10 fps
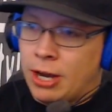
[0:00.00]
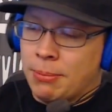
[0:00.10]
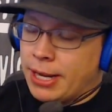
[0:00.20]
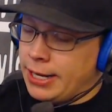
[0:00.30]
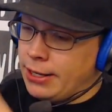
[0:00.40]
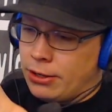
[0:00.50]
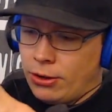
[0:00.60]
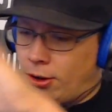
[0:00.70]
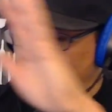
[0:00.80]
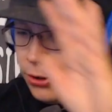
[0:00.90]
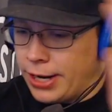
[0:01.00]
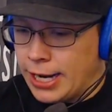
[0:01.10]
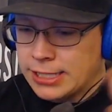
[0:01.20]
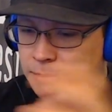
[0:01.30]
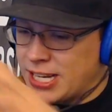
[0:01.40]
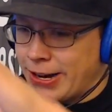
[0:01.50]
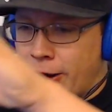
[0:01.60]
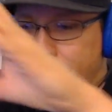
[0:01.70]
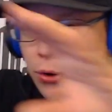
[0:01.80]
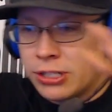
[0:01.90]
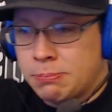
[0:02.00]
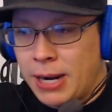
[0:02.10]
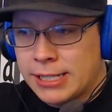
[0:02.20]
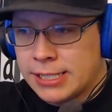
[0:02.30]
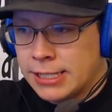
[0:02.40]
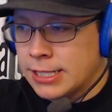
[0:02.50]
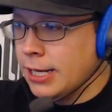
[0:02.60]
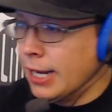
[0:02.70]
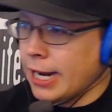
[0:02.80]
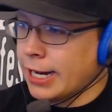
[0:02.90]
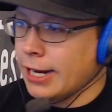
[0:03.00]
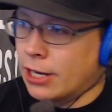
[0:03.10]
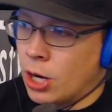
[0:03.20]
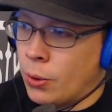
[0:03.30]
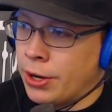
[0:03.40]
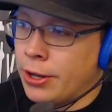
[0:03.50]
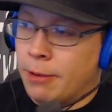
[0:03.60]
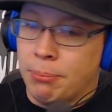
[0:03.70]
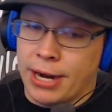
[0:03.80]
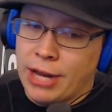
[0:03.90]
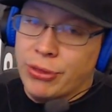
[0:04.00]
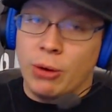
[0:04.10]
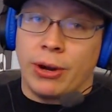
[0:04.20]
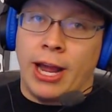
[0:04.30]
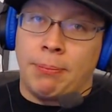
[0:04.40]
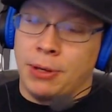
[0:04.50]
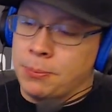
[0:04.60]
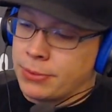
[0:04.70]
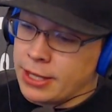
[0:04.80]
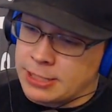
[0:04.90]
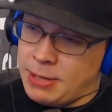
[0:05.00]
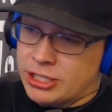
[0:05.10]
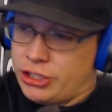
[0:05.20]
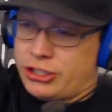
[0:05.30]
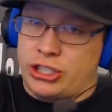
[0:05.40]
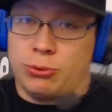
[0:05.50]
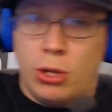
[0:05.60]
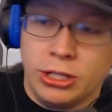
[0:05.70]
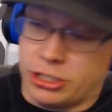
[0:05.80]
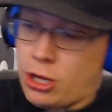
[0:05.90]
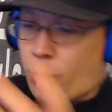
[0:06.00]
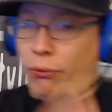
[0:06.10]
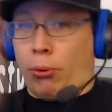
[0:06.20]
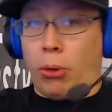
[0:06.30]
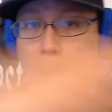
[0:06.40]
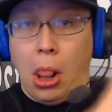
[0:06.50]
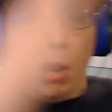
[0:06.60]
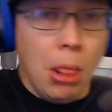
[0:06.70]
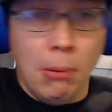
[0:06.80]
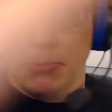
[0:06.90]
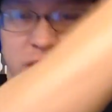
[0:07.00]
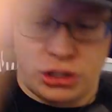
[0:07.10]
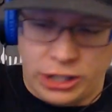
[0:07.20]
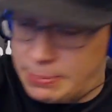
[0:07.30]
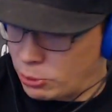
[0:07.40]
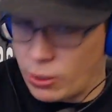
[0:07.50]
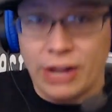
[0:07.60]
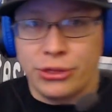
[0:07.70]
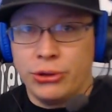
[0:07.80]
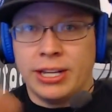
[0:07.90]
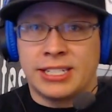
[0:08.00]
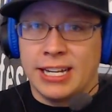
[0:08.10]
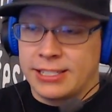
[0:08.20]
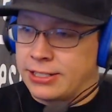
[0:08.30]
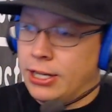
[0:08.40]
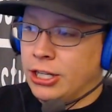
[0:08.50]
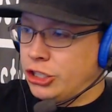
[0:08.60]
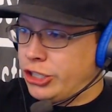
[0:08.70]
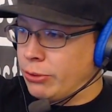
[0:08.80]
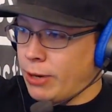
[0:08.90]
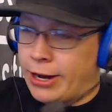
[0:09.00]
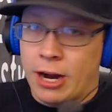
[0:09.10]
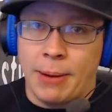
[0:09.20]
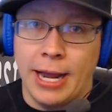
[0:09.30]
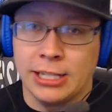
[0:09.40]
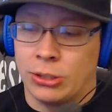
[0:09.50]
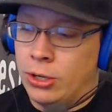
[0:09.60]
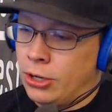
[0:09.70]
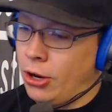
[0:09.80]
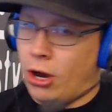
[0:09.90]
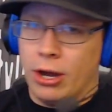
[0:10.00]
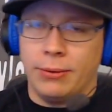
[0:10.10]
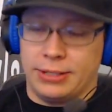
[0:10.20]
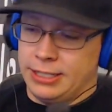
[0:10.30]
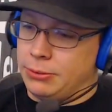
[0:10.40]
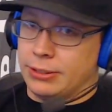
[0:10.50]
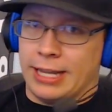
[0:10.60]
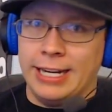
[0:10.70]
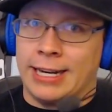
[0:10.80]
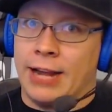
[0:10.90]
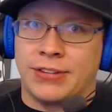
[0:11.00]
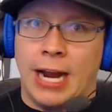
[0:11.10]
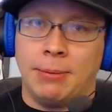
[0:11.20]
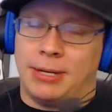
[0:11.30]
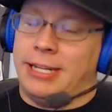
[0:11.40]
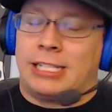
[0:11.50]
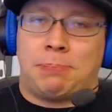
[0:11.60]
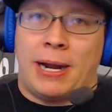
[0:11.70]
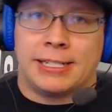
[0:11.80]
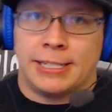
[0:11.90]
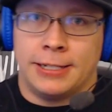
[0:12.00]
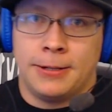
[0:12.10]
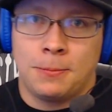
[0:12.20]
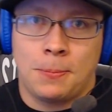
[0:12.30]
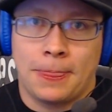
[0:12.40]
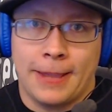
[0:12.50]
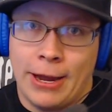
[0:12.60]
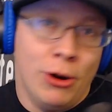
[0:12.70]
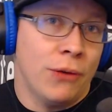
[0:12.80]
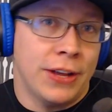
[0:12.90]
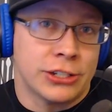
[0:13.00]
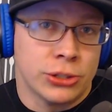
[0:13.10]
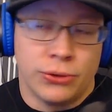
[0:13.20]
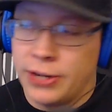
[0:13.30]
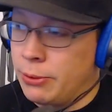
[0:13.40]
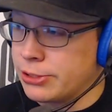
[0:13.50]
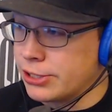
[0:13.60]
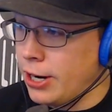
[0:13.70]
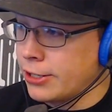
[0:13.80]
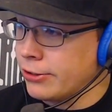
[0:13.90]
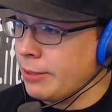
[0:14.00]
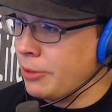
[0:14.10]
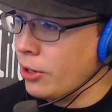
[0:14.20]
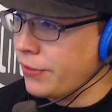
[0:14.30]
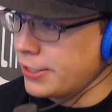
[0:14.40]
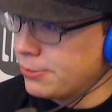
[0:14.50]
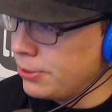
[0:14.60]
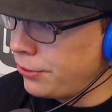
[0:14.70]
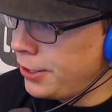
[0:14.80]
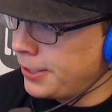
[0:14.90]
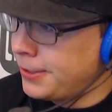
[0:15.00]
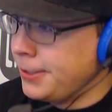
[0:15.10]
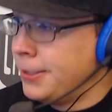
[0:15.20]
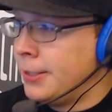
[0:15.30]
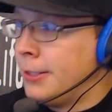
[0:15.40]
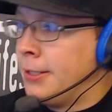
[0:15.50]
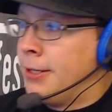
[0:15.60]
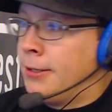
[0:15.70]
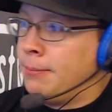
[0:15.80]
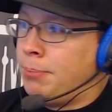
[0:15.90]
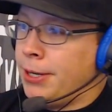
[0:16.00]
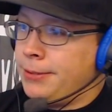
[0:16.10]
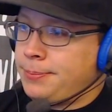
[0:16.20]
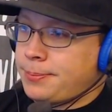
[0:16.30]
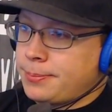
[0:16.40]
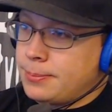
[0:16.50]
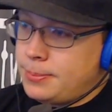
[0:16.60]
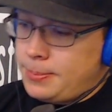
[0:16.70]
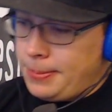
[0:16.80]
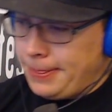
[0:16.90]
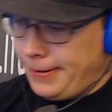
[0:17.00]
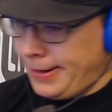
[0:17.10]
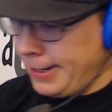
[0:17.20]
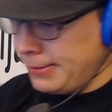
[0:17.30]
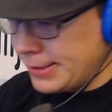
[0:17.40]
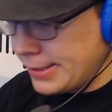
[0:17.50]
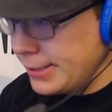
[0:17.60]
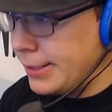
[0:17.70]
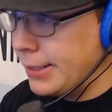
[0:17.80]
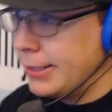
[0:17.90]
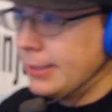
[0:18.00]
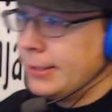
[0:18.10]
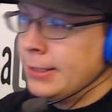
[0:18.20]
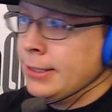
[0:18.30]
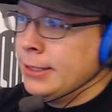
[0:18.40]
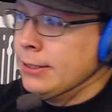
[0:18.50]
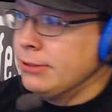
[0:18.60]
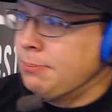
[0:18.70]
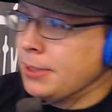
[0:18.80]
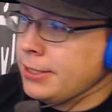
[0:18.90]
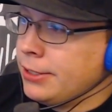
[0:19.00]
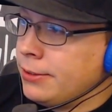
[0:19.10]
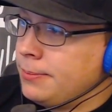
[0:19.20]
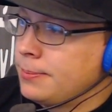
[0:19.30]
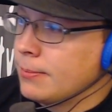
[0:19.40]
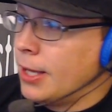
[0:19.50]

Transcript: I'm gonna get it all nice. I'm take off all the spices and get it going. But I think what happened is my shit just slipped right through the intestines, shit right out of my asshole. Oh, they didn't have time to despice it. I don't know if that's true. If anyone's a doctor, let me know if that's a real thing. But yeah, it was a big deal.